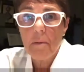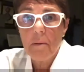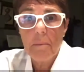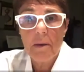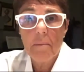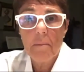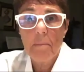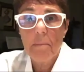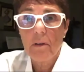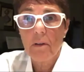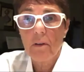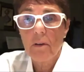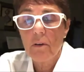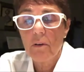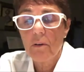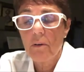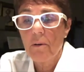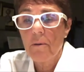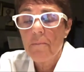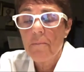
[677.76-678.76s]
people
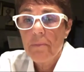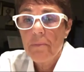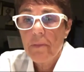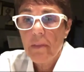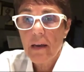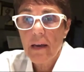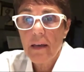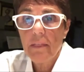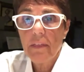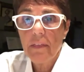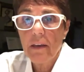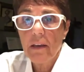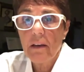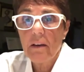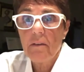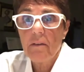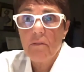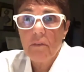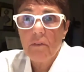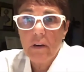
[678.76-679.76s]
who I think
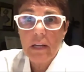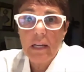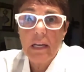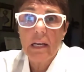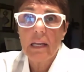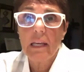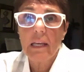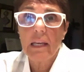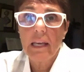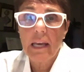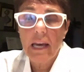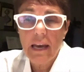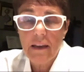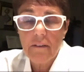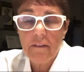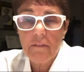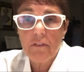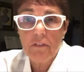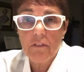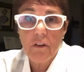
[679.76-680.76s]
really
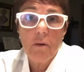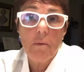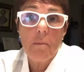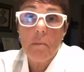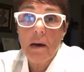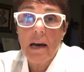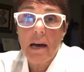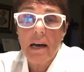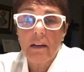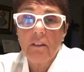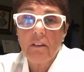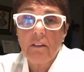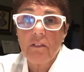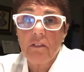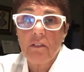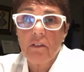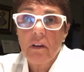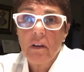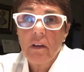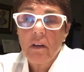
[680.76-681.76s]
gave so
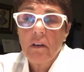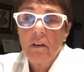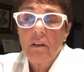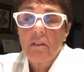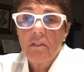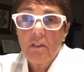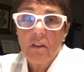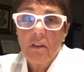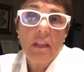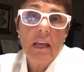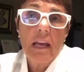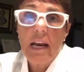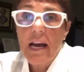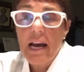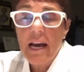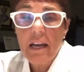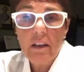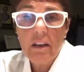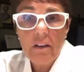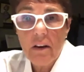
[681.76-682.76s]
much so that
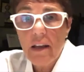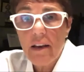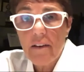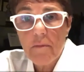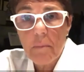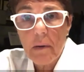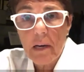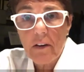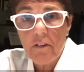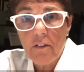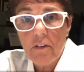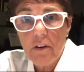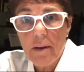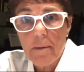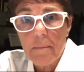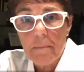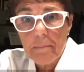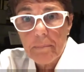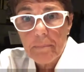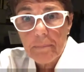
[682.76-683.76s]
I could have my dream.